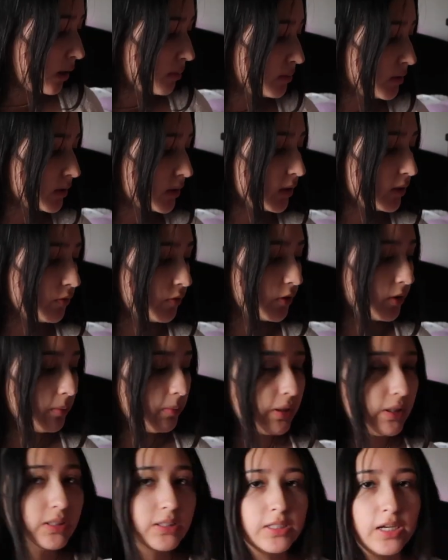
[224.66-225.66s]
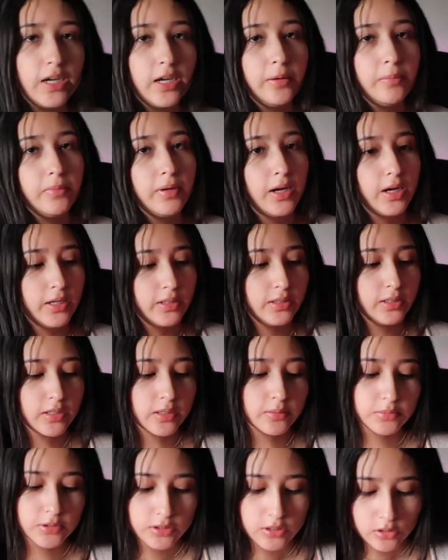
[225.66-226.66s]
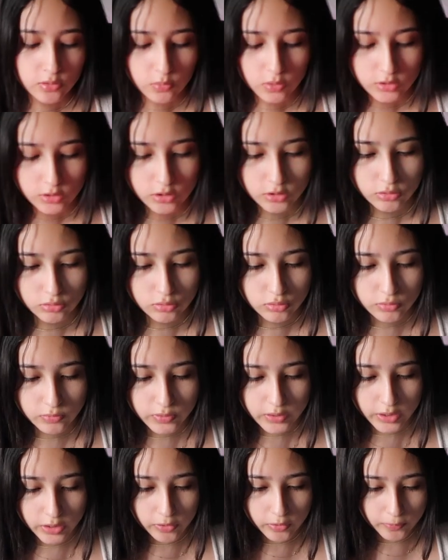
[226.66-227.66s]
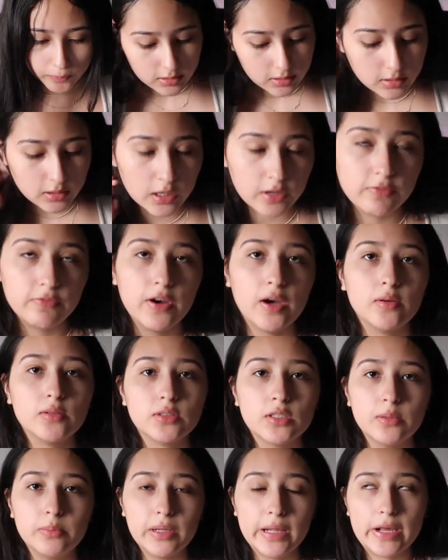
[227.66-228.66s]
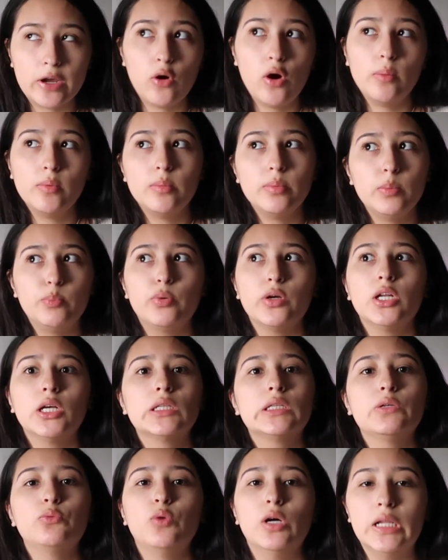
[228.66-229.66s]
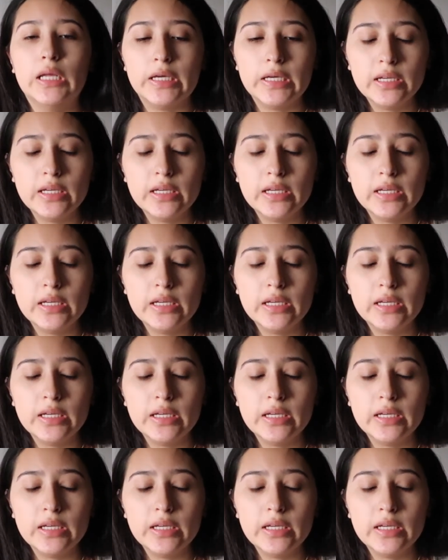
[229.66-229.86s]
I'm just gonna, for the meantime, I think I'm just gonna watch a YouTube video because if I was gonna be like, oh, I'm gonna be productive while I